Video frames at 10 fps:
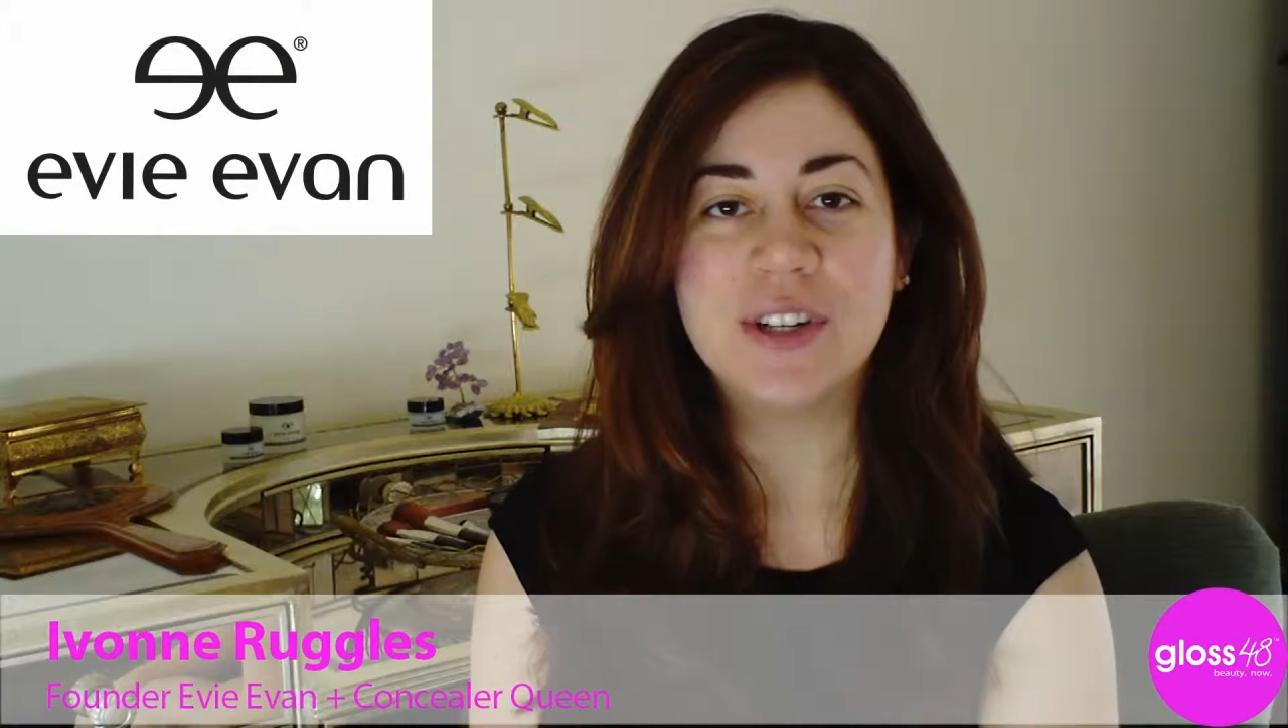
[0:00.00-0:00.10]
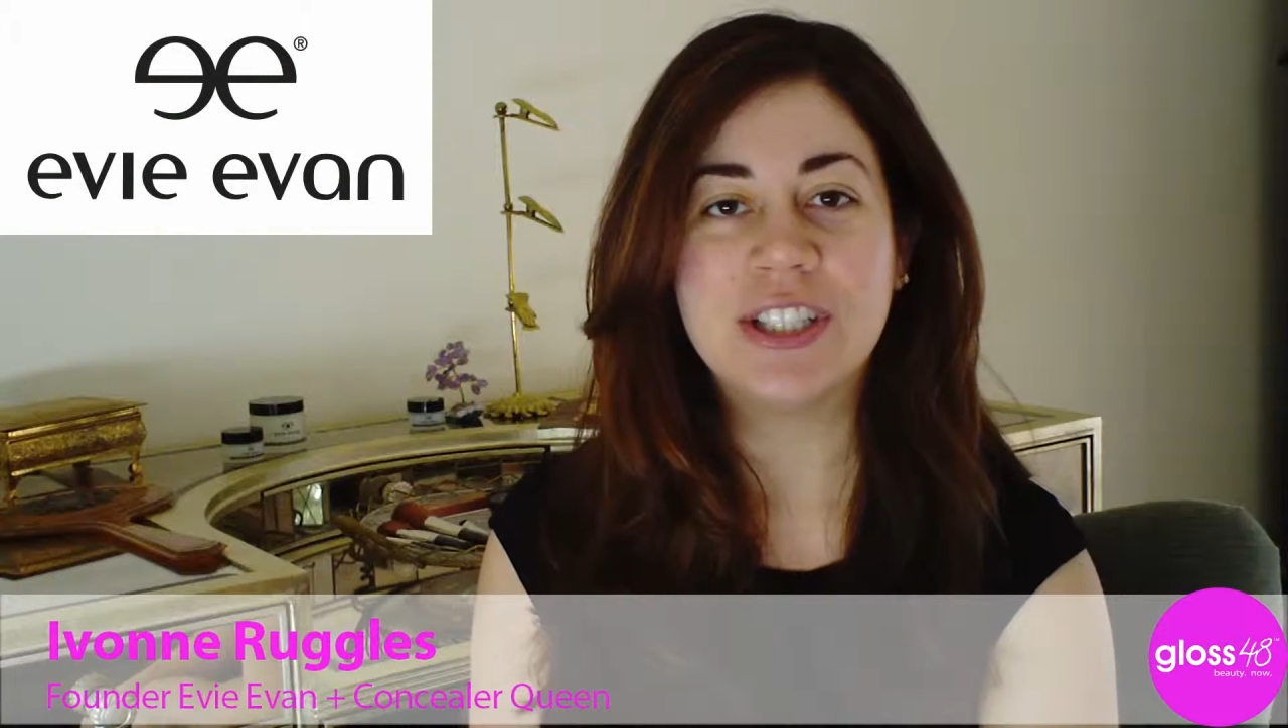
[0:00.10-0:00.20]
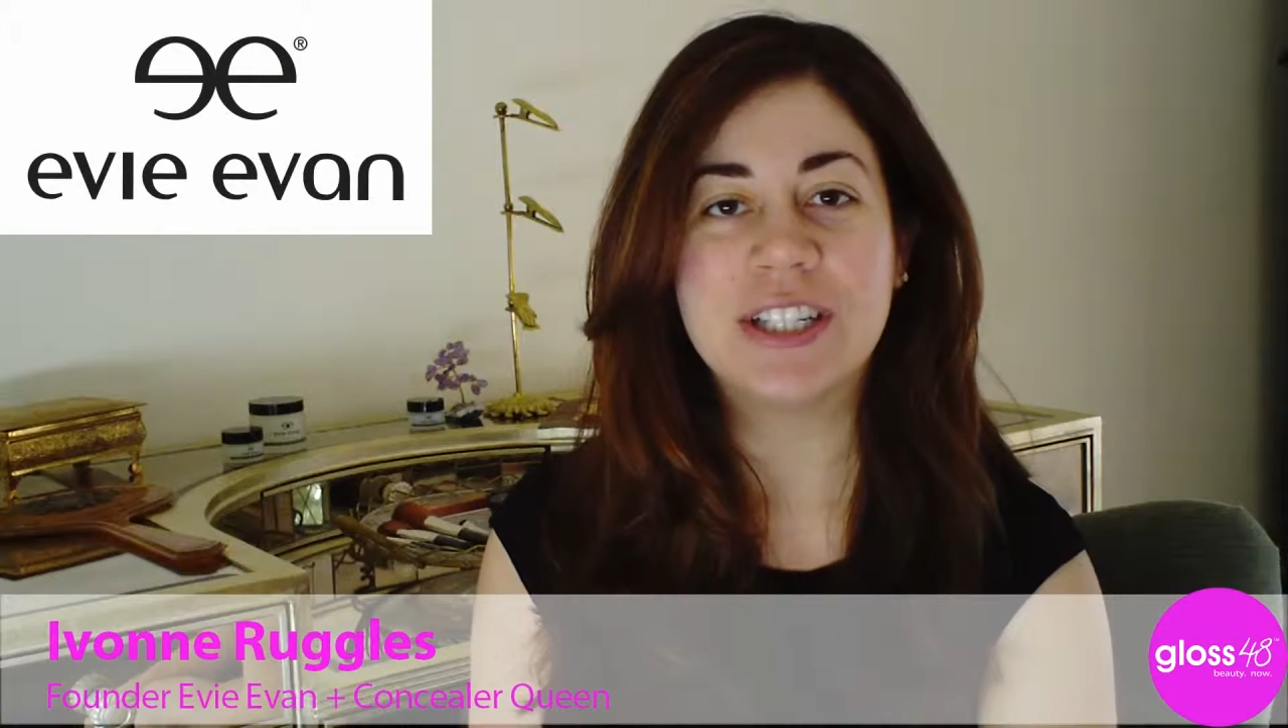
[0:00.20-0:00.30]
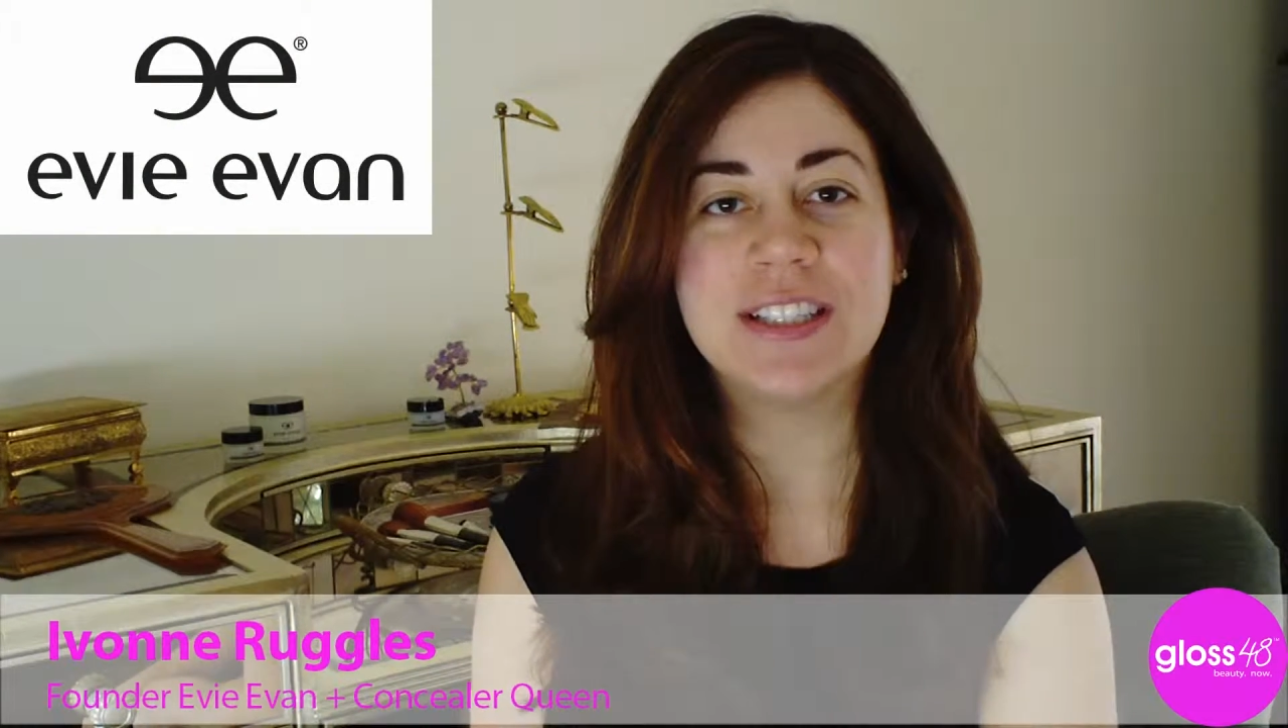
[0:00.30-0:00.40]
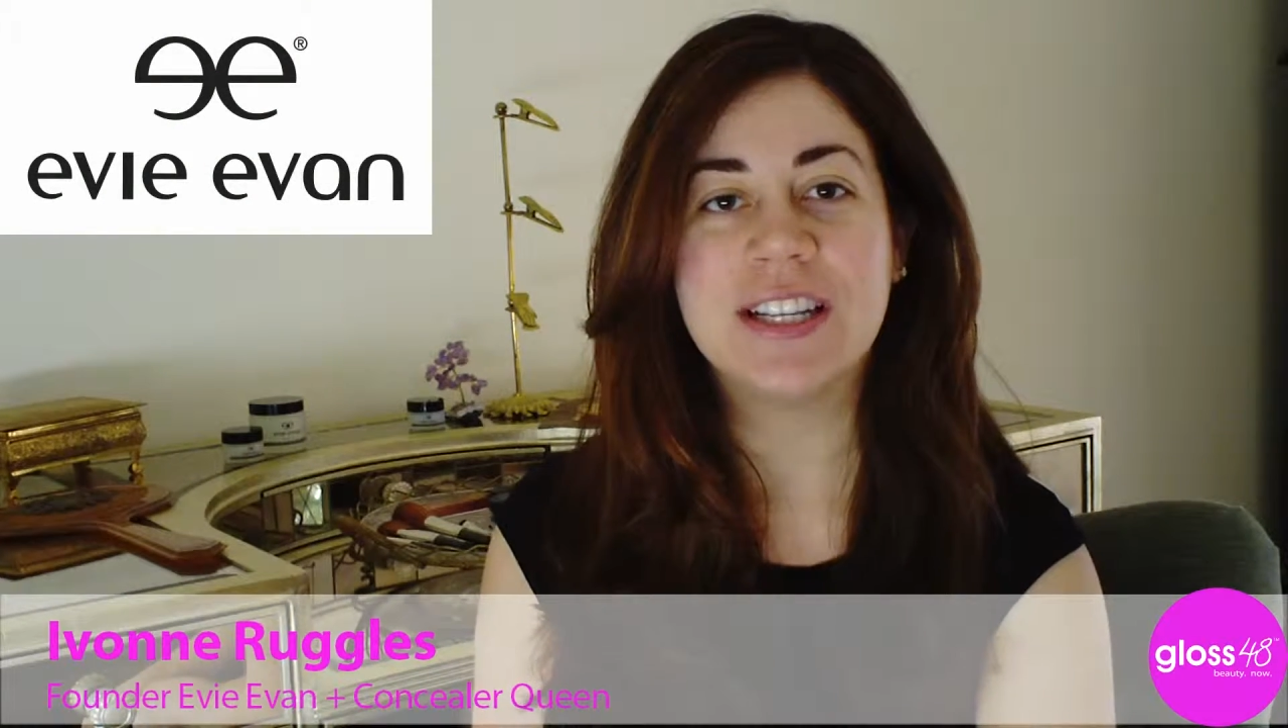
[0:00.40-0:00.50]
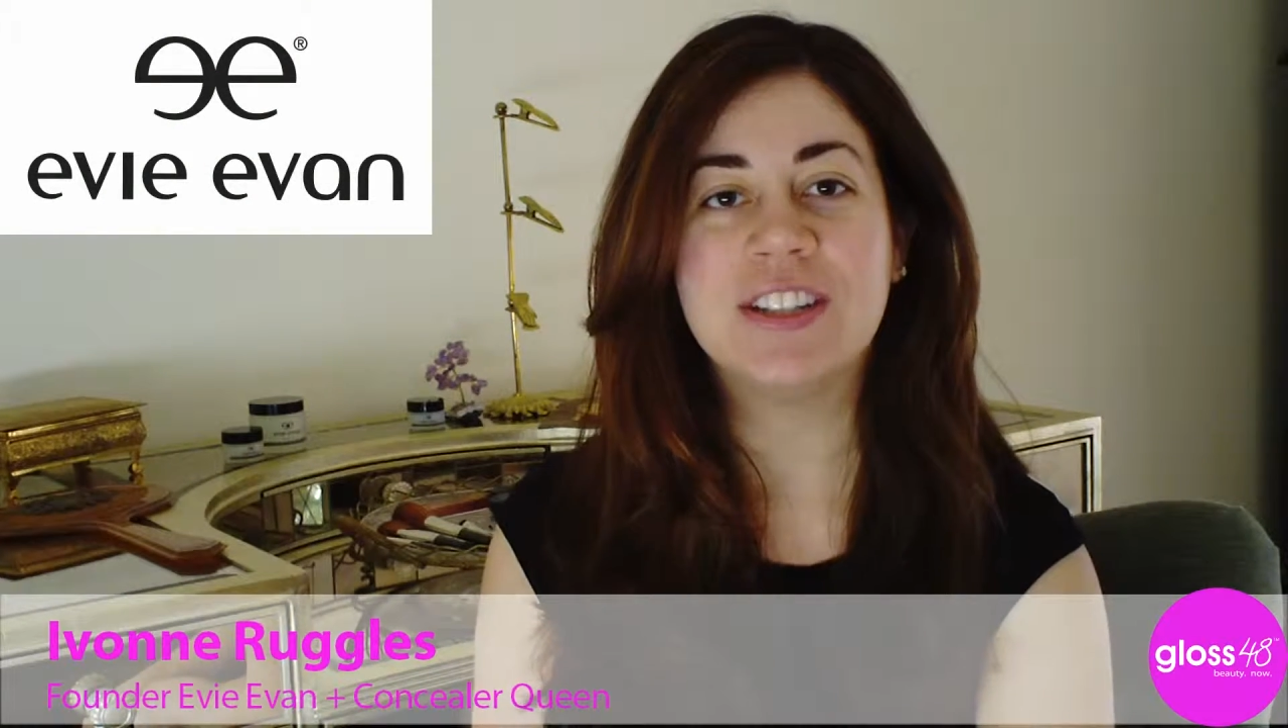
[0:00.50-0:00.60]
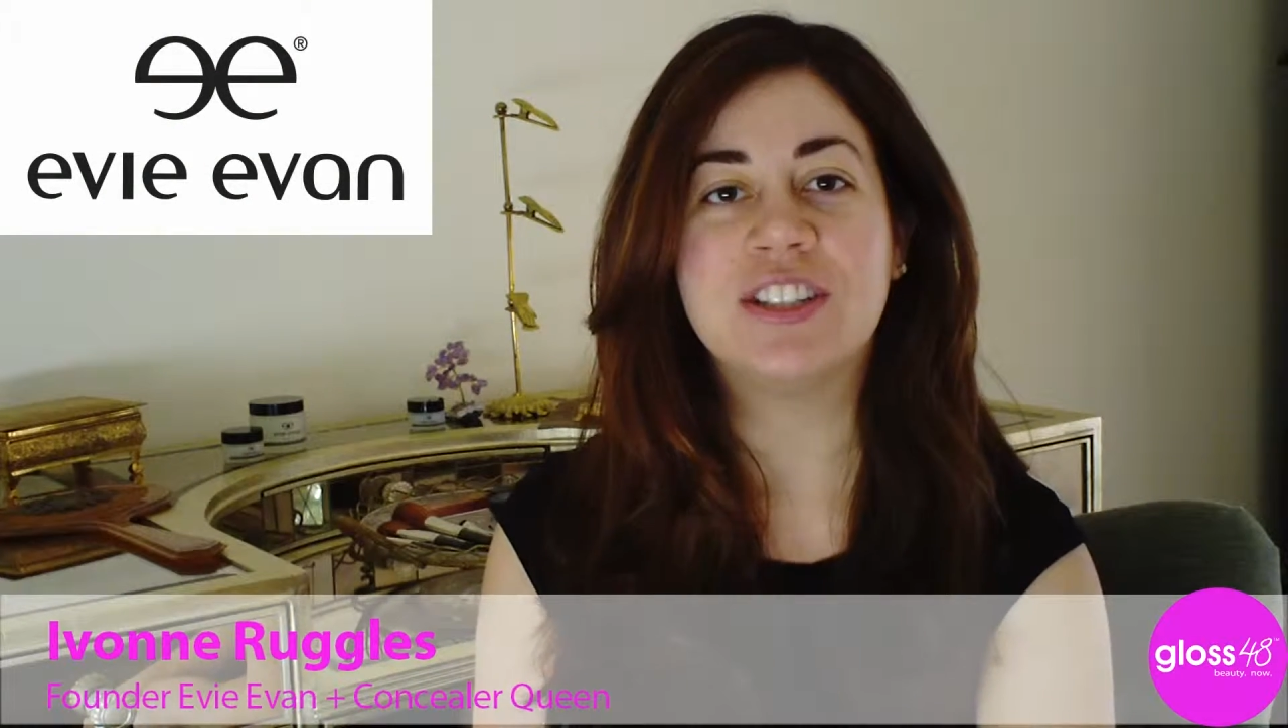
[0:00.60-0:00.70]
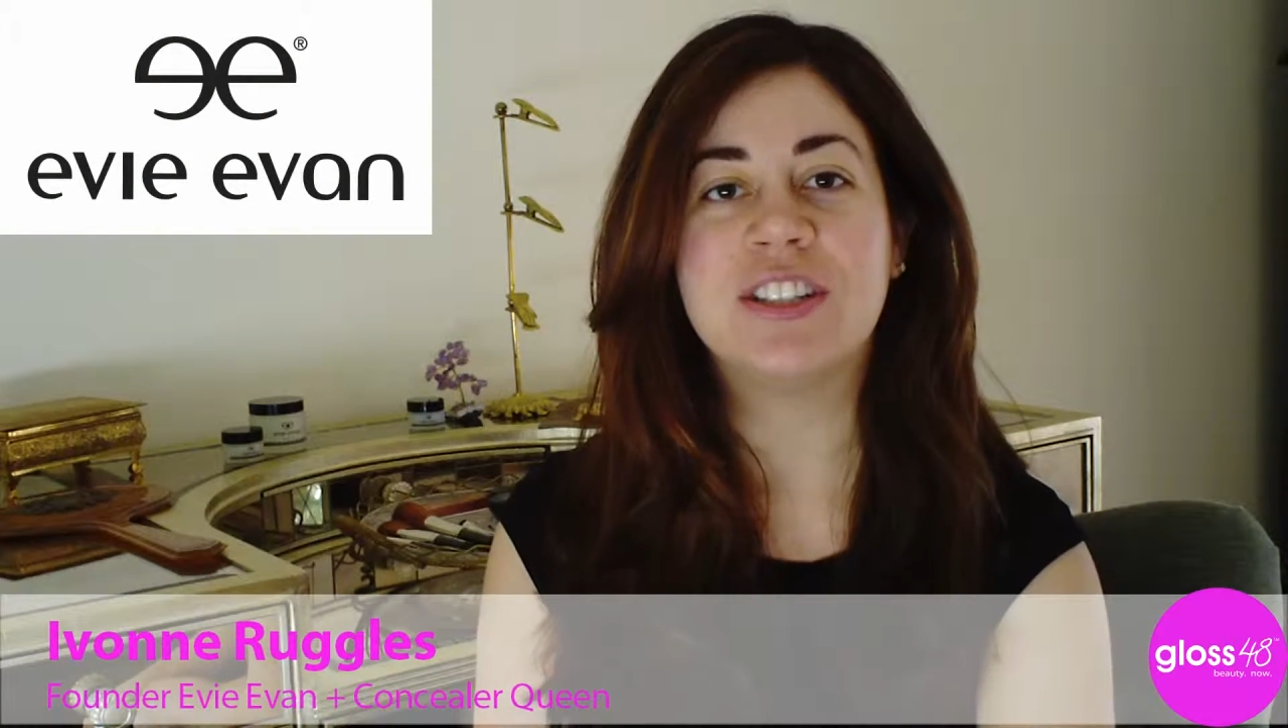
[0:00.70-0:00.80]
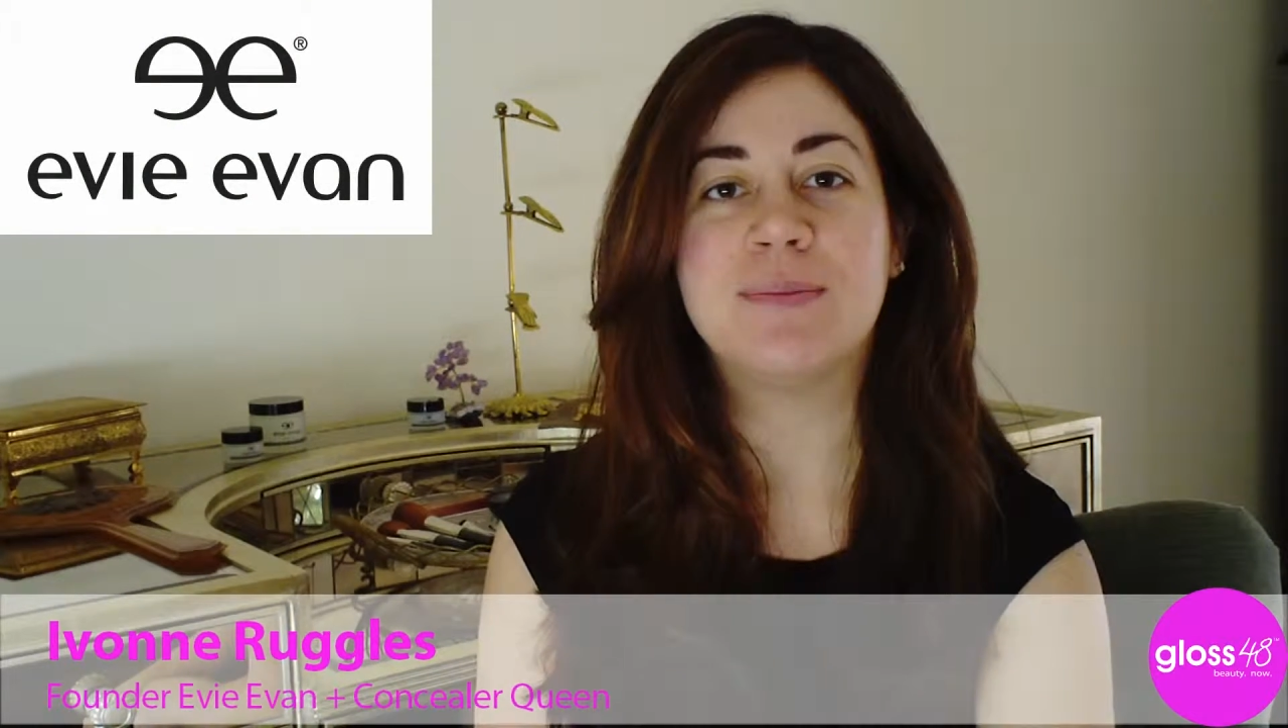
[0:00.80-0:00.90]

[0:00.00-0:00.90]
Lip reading: which concealers